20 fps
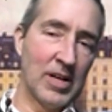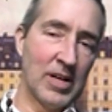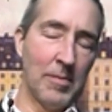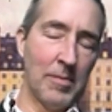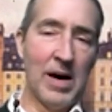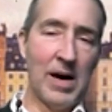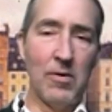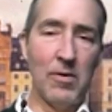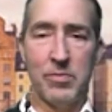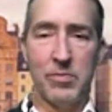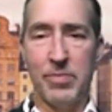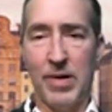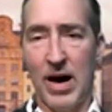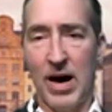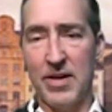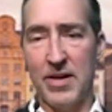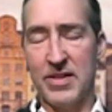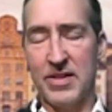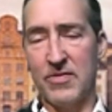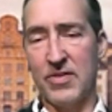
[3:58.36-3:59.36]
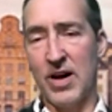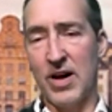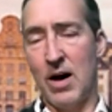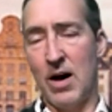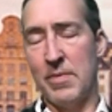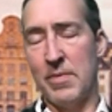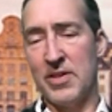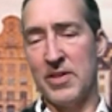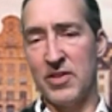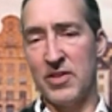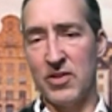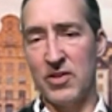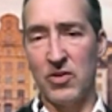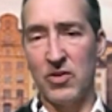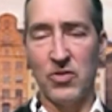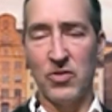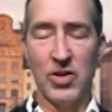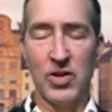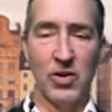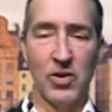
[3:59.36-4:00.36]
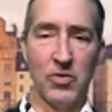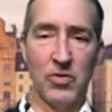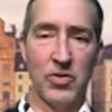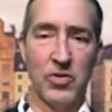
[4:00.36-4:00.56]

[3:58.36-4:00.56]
out with positive comments. And you